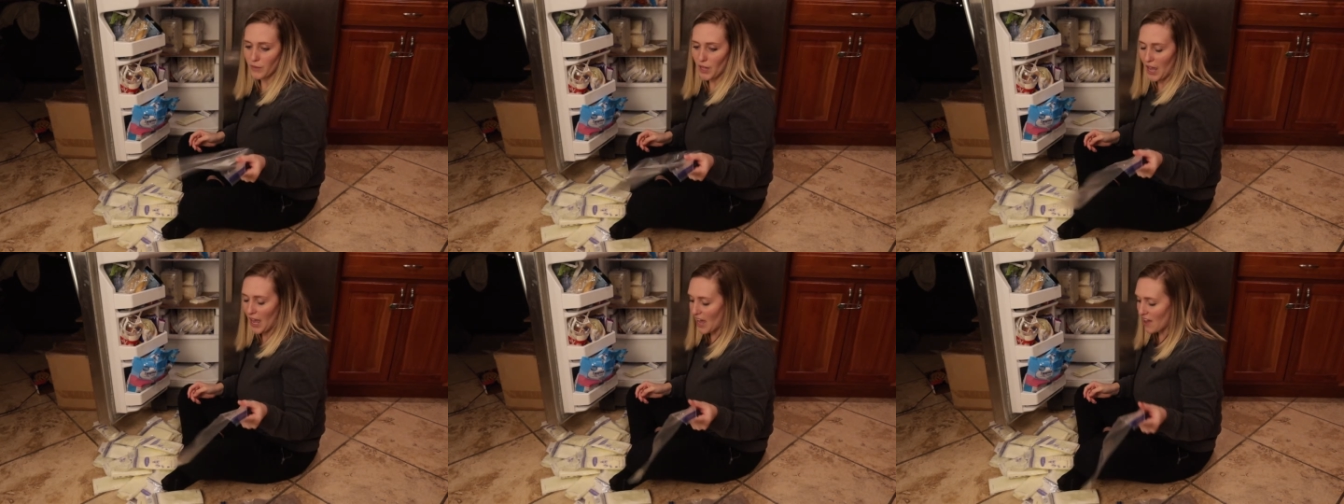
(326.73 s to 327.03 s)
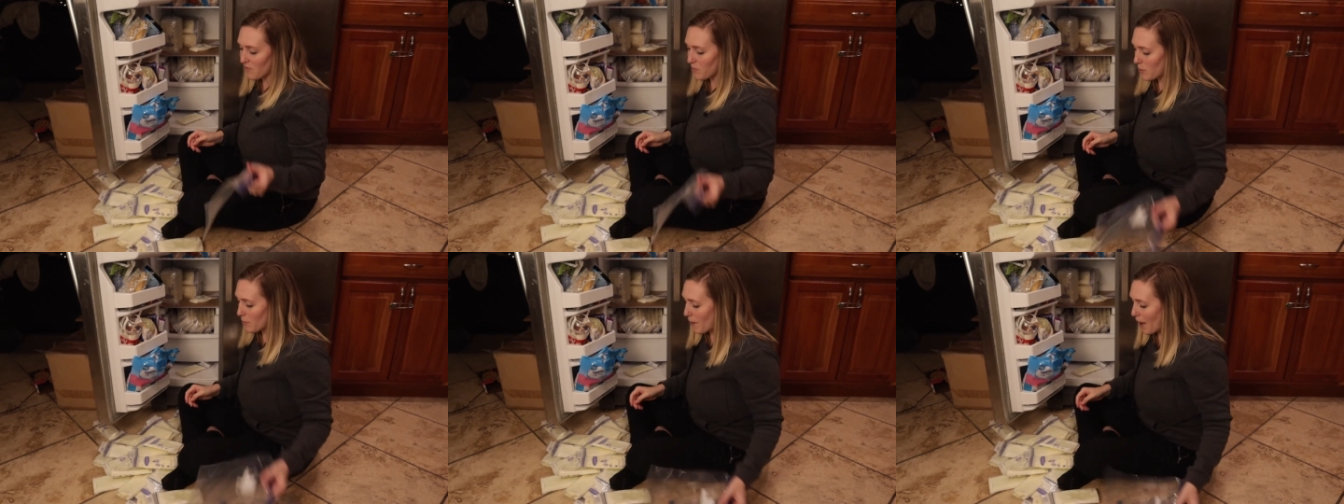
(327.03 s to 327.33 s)
I
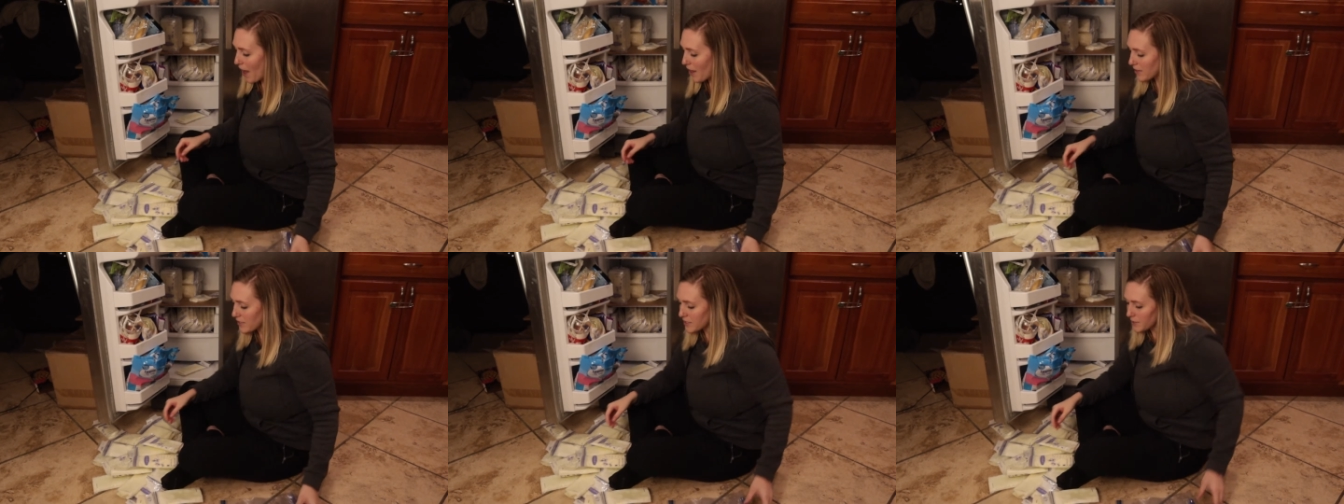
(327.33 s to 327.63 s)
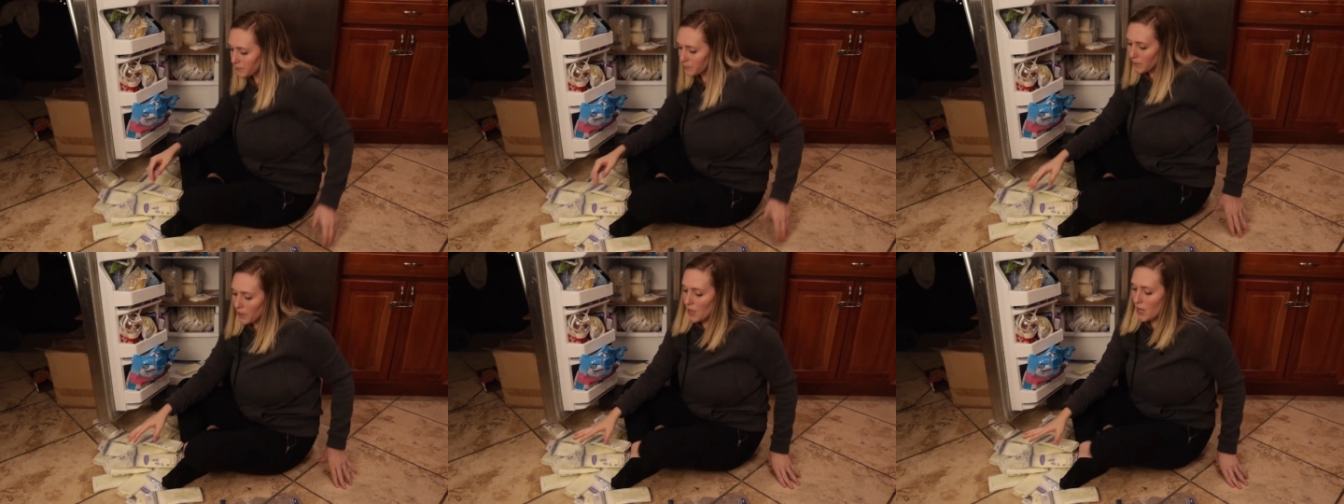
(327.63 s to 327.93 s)
have my bags.
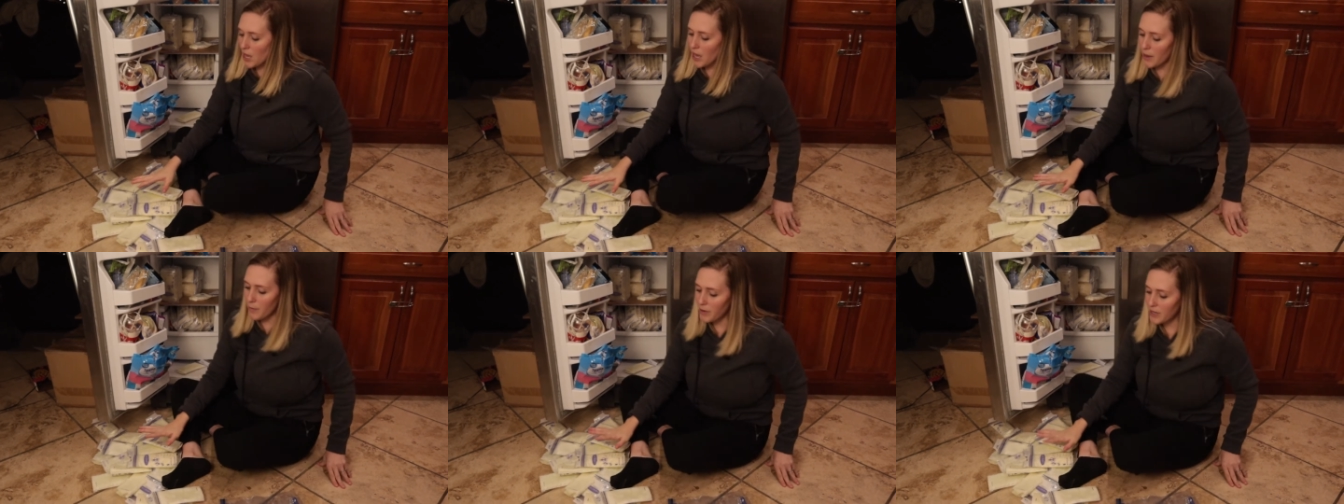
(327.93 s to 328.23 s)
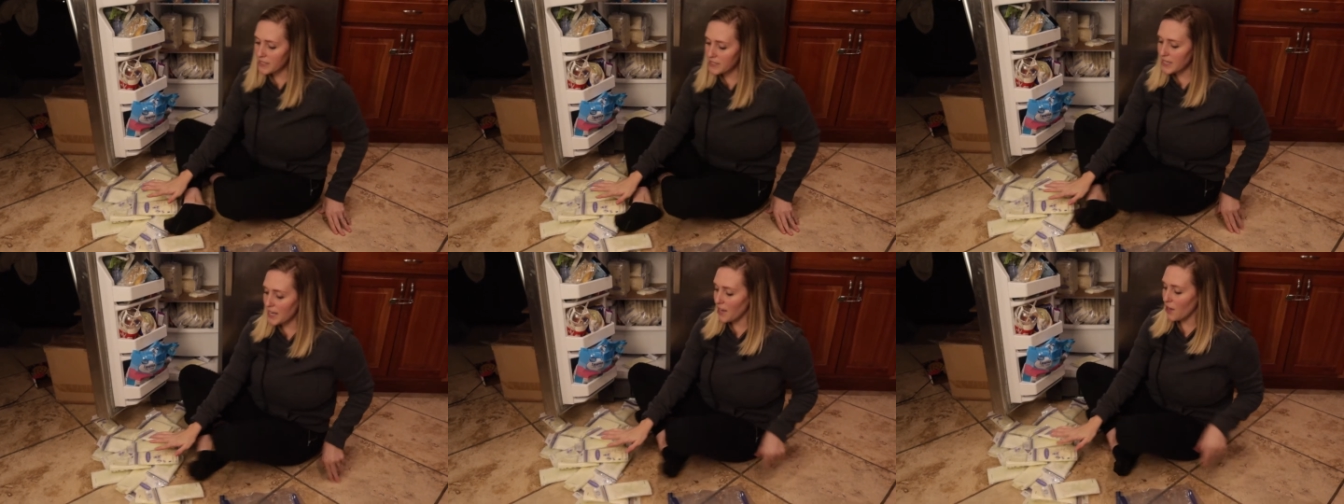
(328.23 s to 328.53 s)
I'm
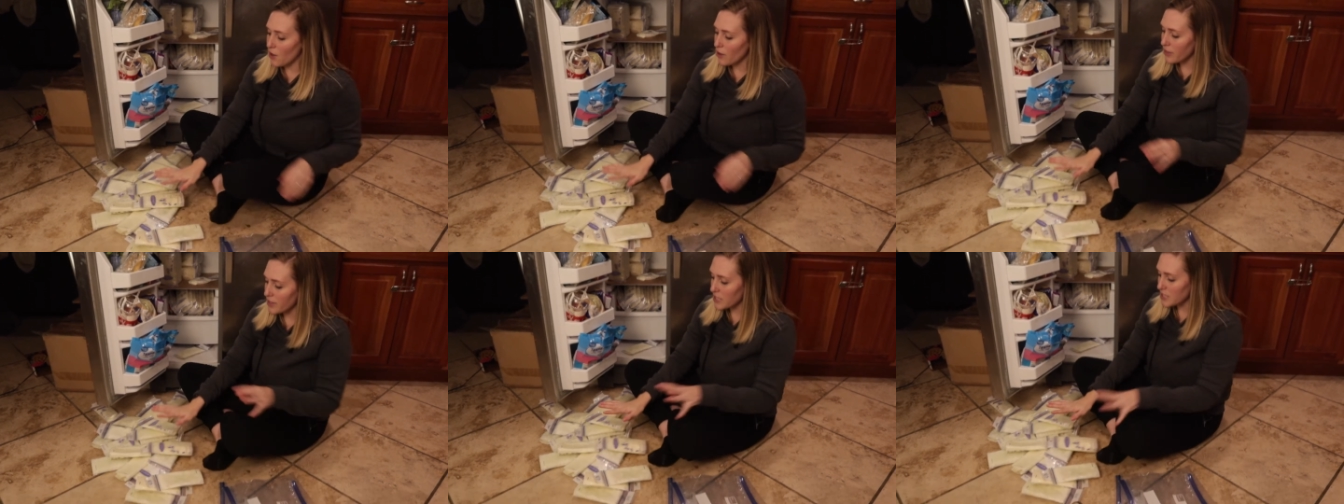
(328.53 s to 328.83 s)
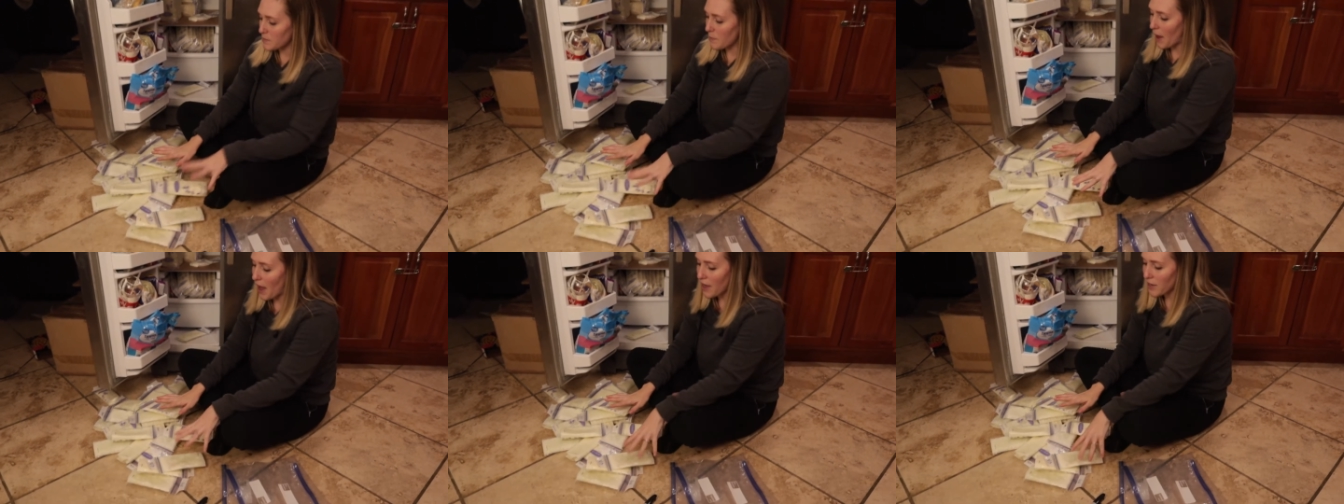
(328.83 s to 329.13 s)
going to take all
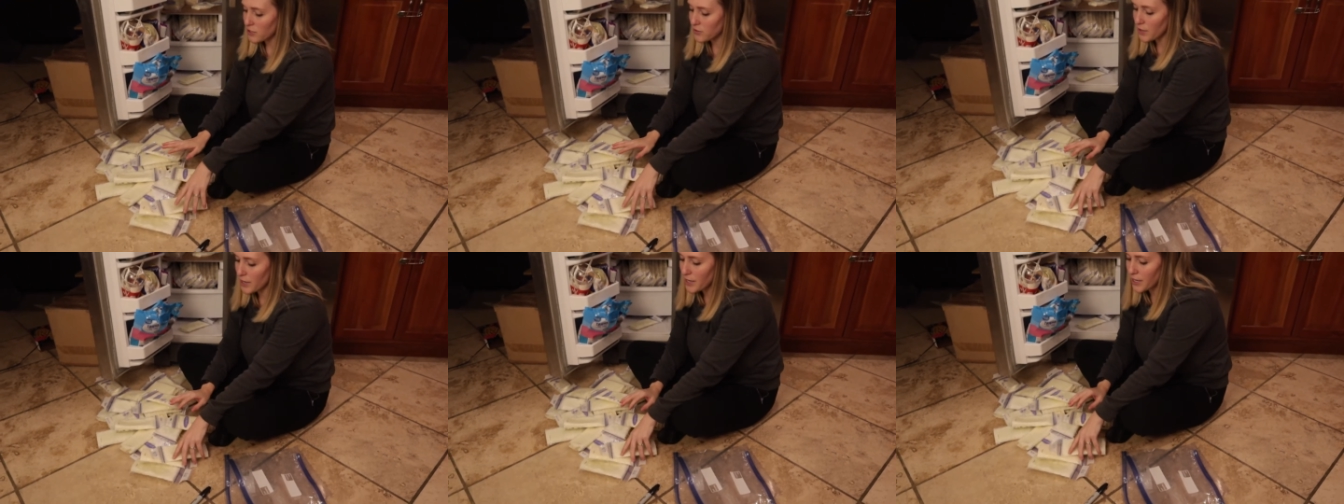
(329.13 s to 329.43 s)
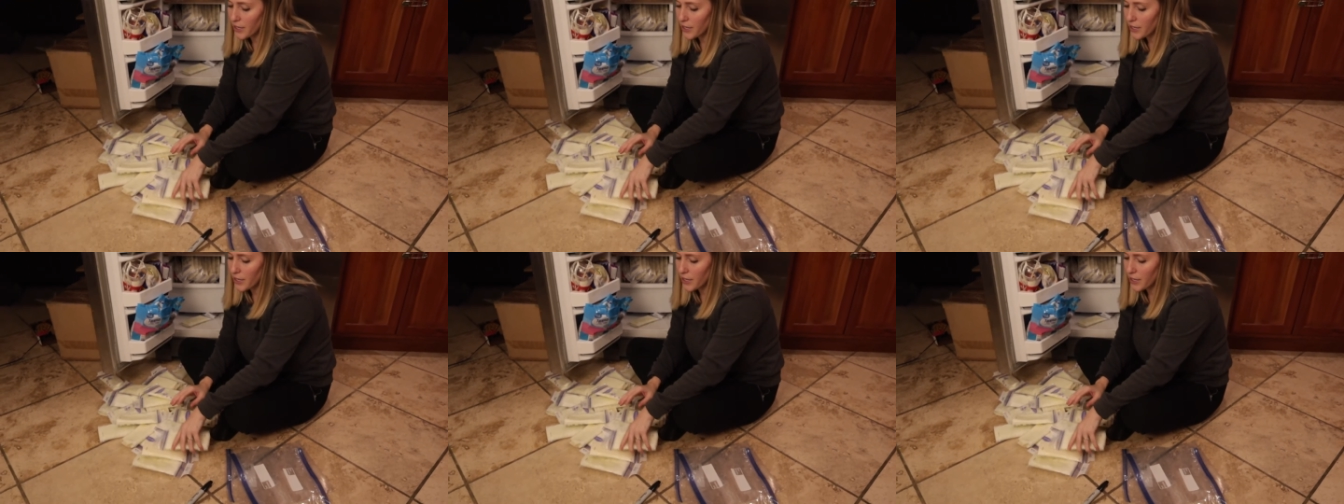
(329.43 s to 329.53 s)
these bags right